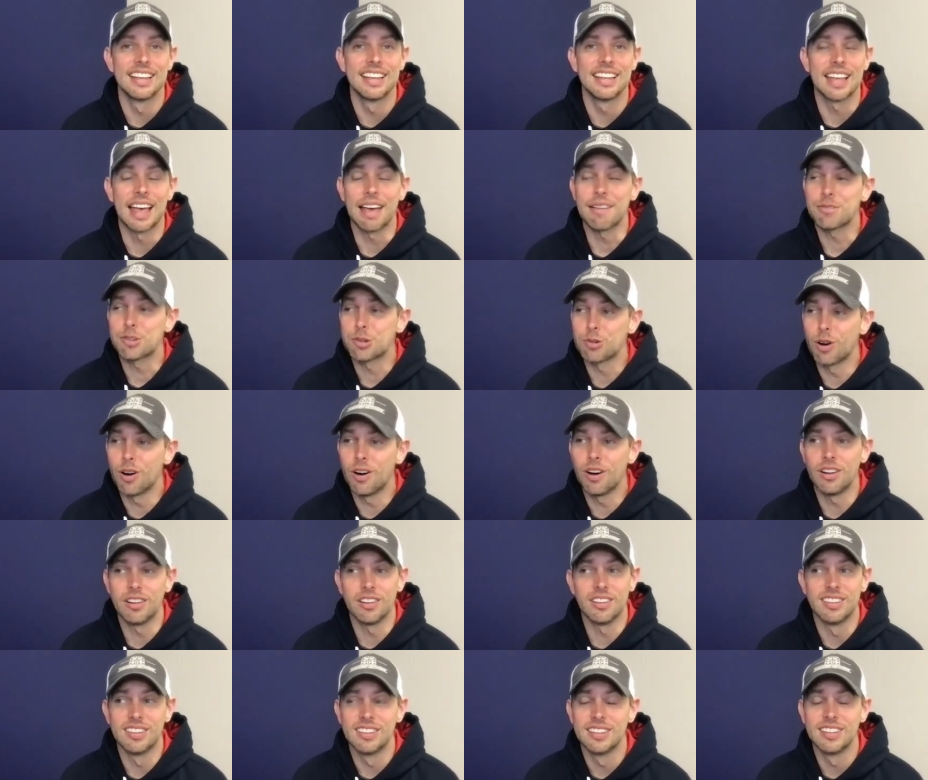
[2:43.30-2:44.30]
After
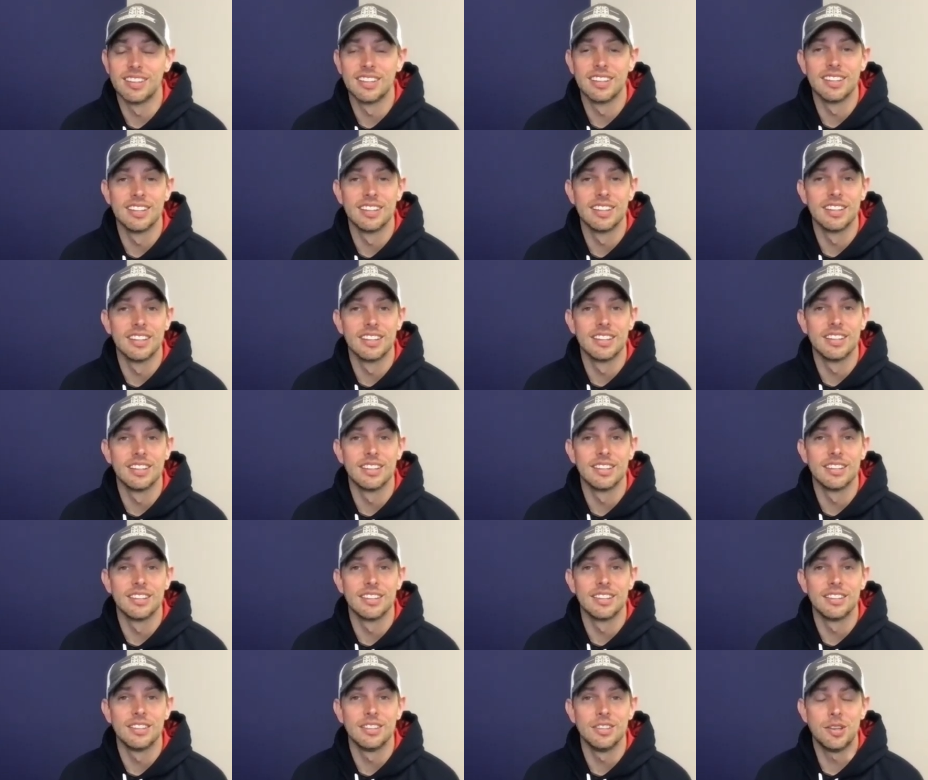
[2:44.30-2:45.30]
all,
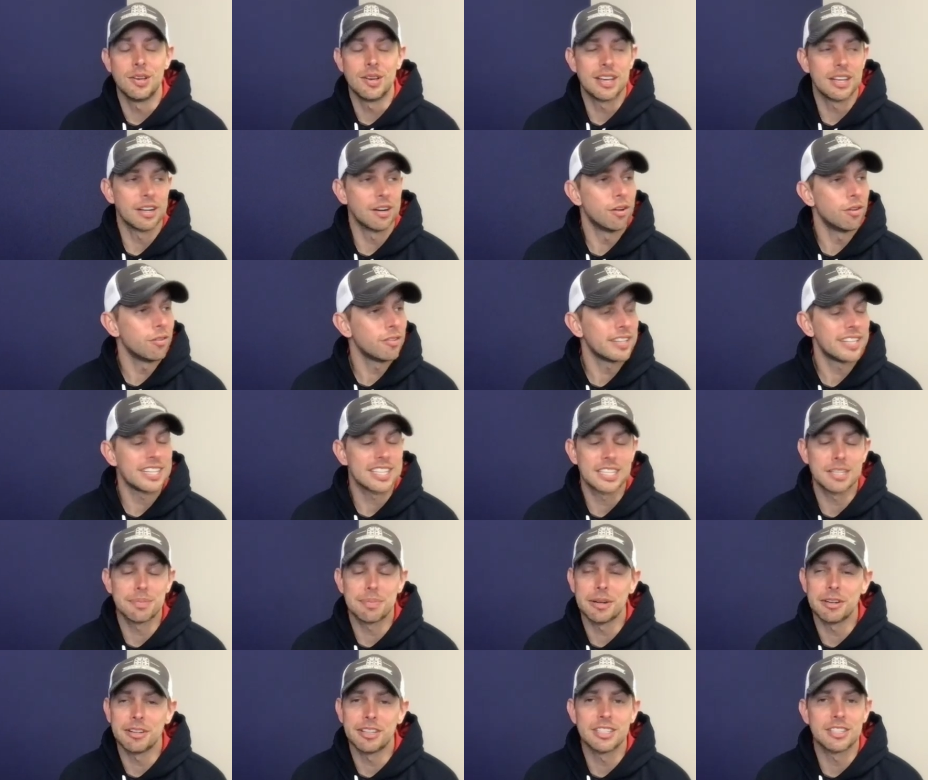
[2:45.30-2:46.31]
you can only
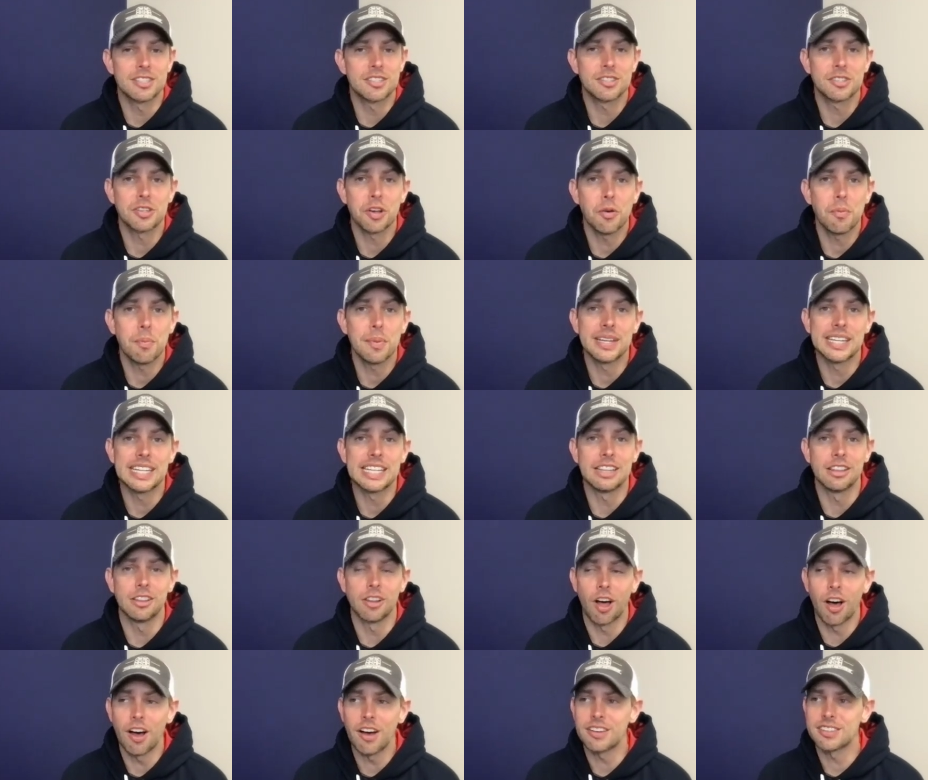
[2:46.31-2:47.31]
experience so many
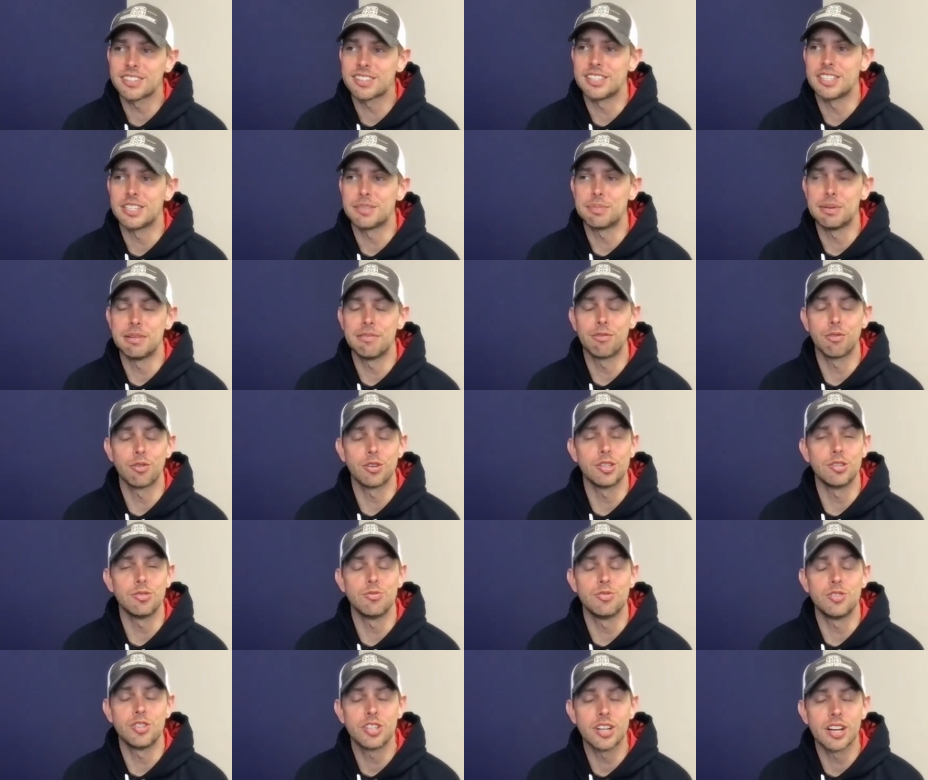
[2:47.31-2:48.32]
losses before
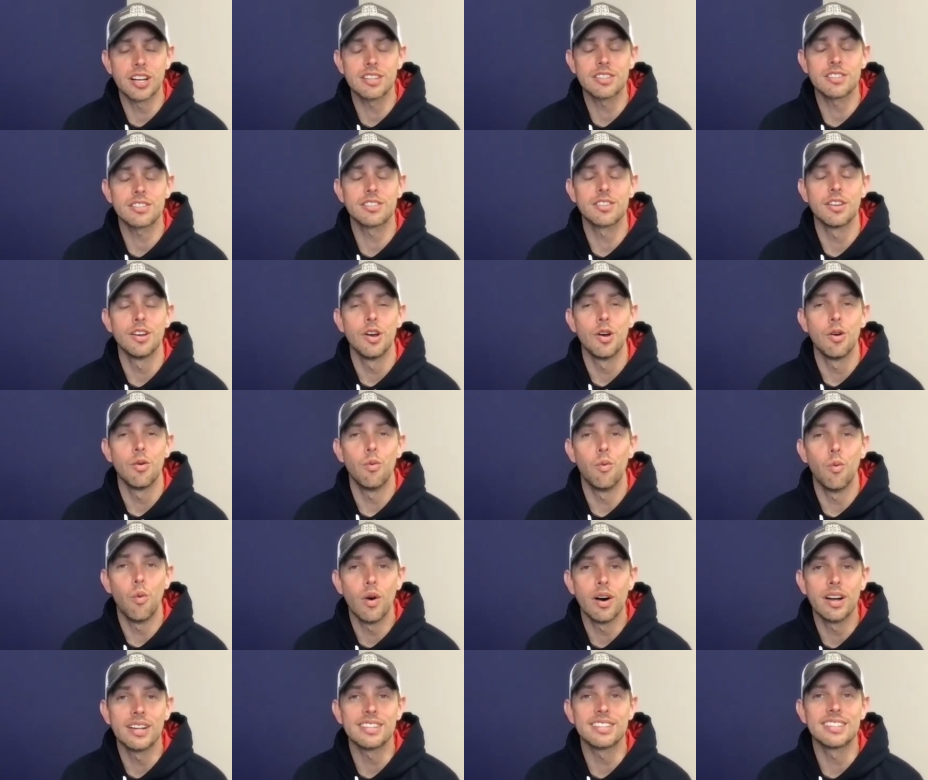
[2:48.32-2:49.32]
you just
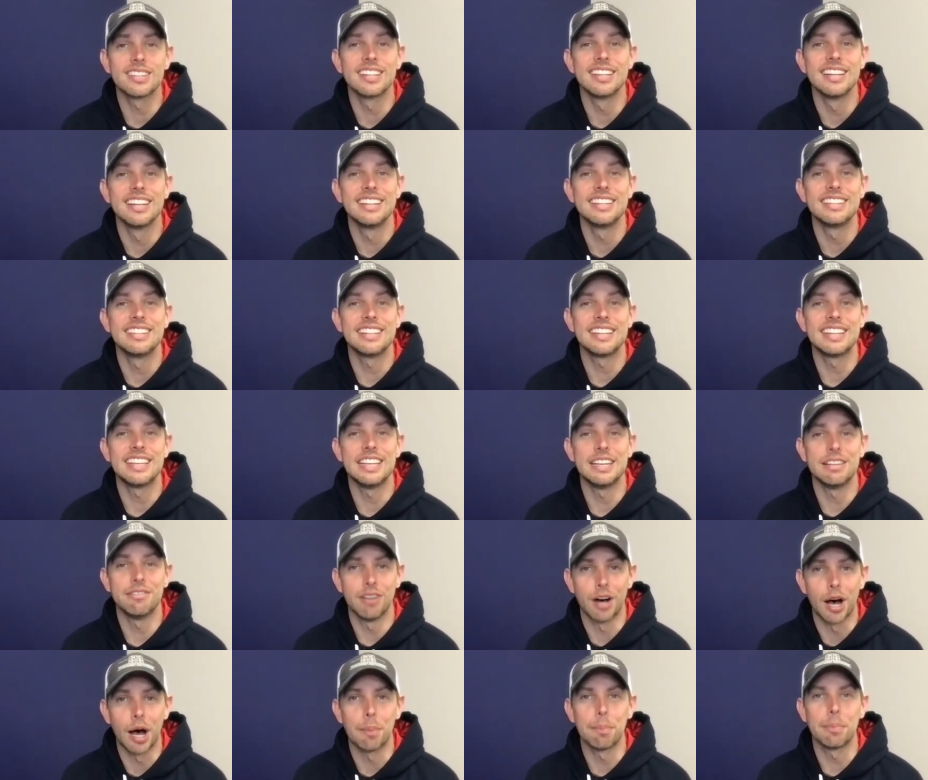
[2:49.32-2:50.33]
want to give
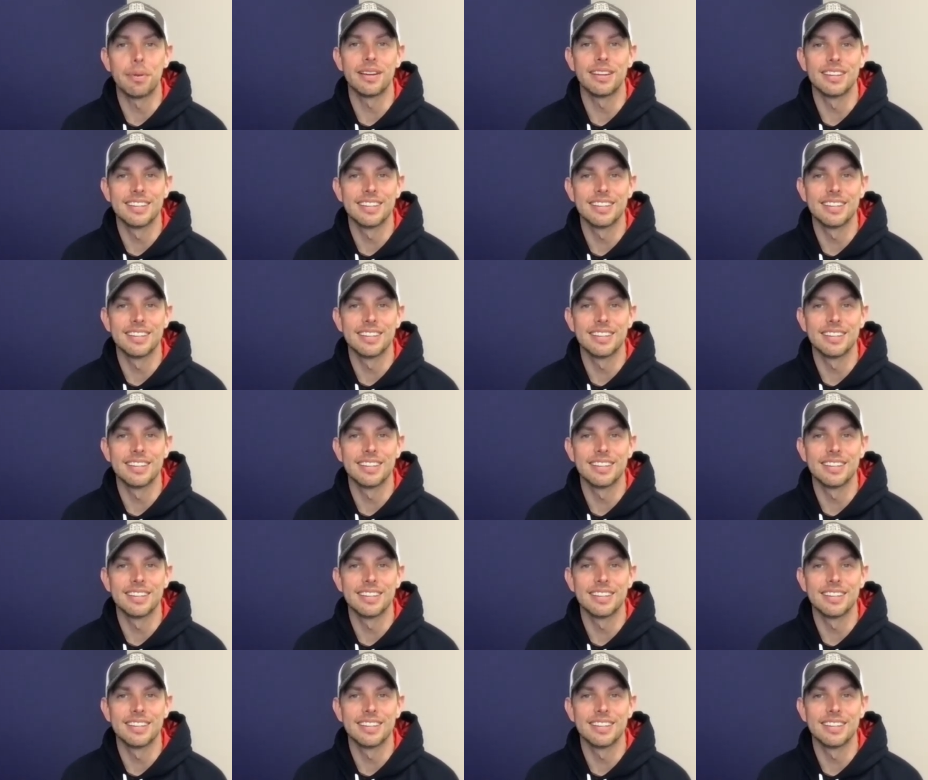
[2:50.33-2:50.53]
up.